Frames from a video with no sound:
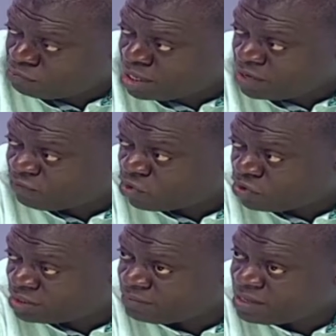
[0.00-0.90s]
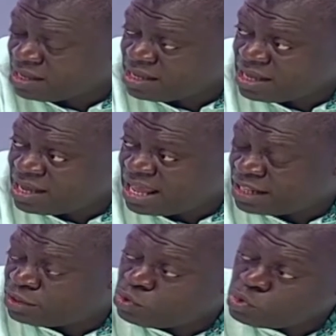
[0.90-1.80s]
money for it. That's right.
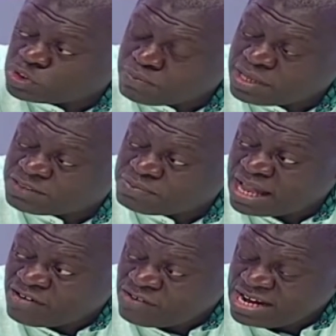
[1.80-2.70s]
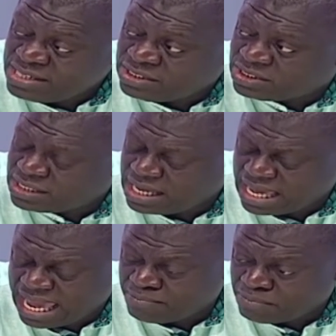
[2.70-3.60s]
And those must be arranged
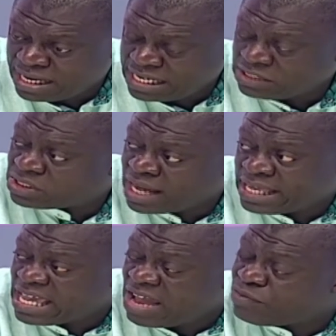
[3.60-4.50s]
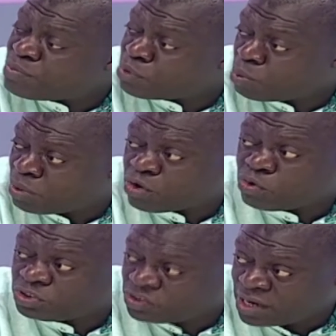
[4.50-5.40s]
and managed like every proper
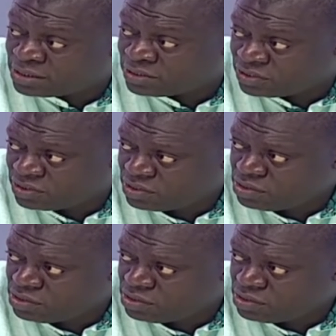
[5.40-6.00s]
contract is,